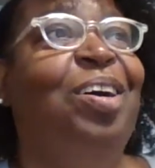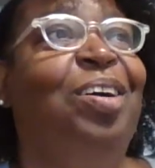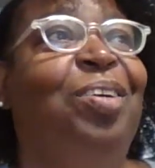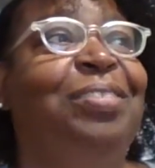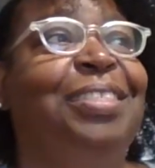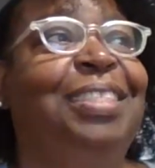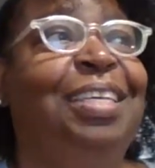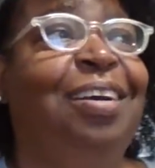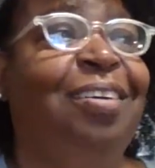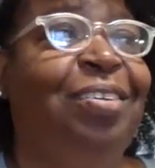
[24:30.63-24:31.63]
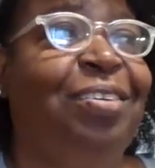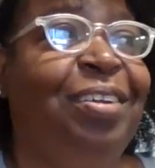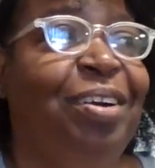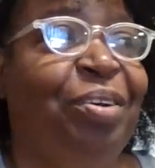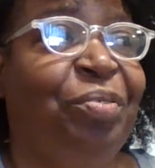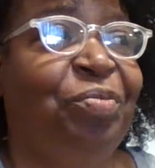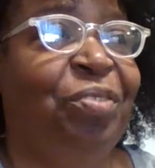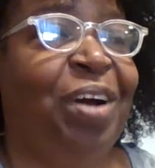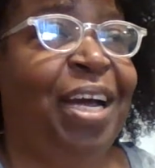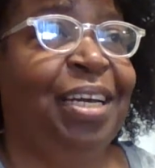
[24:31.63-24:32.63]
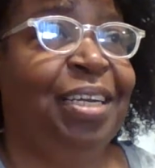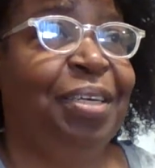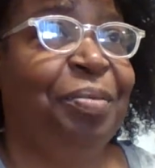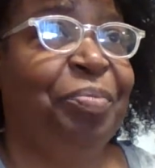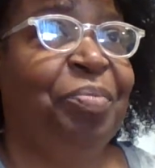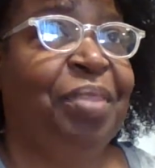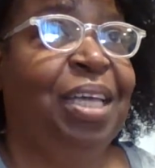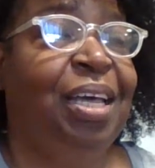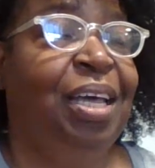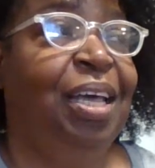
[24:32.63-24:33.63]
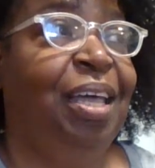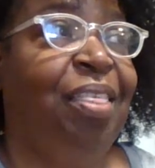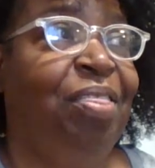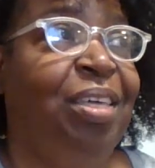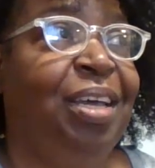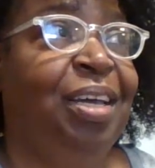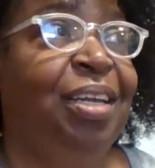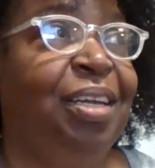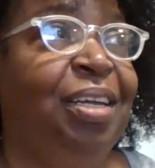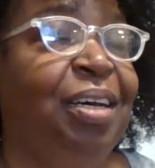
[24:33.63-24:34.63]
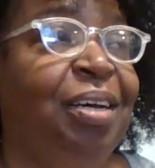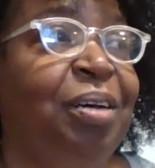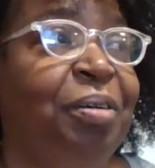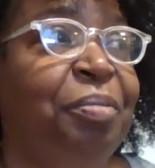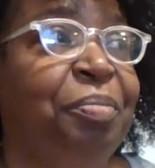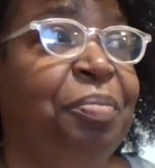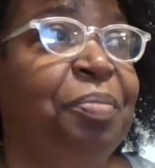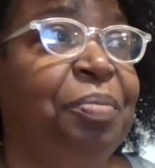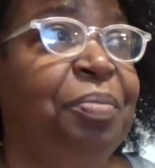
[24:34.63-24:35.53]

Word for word: on on uh, Friday, and then um,